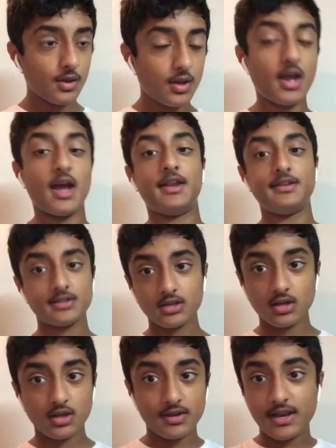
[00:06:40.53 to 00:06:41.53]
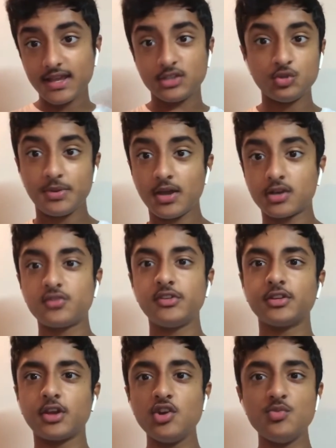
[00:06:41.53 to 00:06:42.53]
And next will be
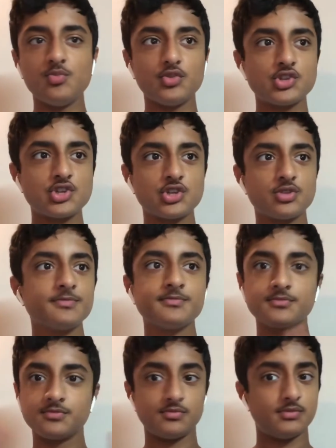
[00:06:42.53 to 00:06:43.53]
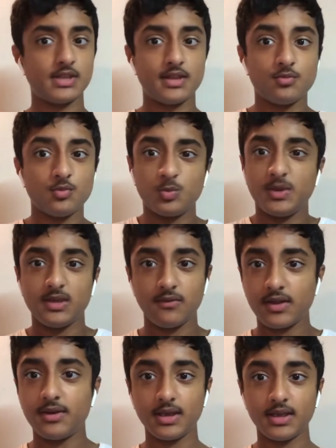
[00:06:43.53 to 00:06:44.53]
Huddersfield at home, which then will be a
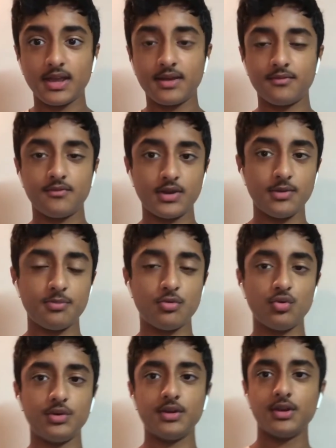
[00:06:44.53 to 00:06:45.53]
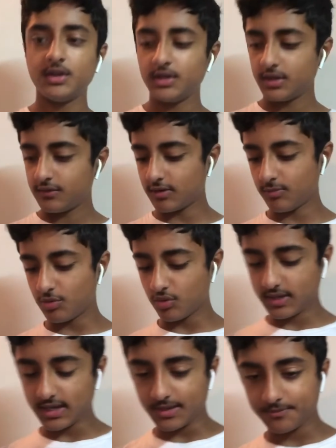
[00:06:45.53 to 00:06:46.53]
very important
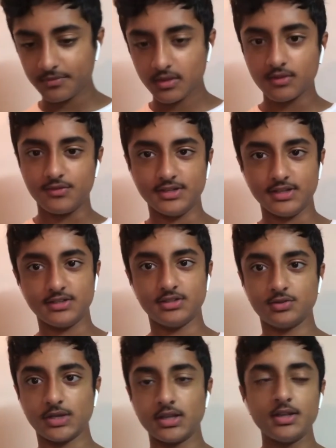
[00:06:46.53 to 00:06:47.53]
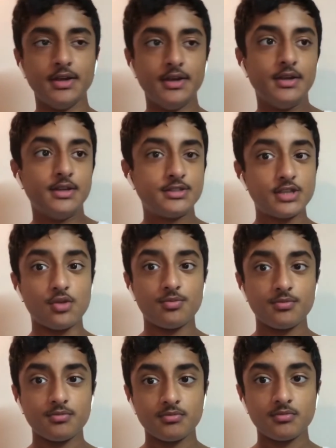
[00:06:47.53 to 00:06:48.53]
game for the season as well. So
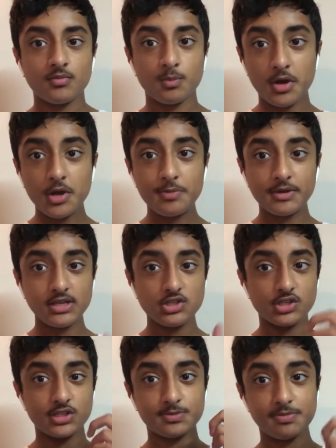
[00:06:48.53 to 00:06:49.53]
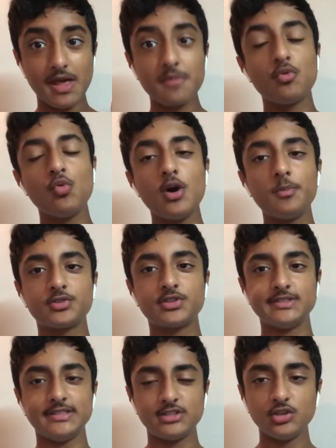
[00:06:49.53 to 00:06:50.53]
my prediction is Blackpool 1, Bristol
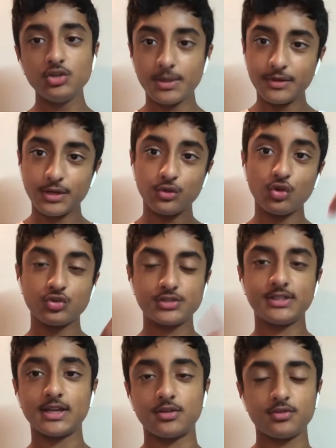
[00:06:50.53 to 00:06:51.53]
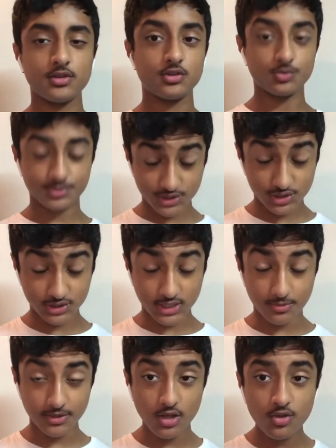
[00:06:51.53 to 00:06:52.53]
City 2. Let me know yours in the comment section down
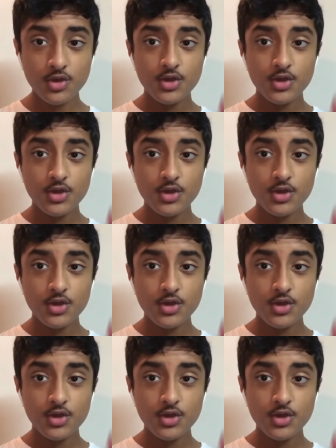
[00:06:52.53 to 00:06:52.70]
below.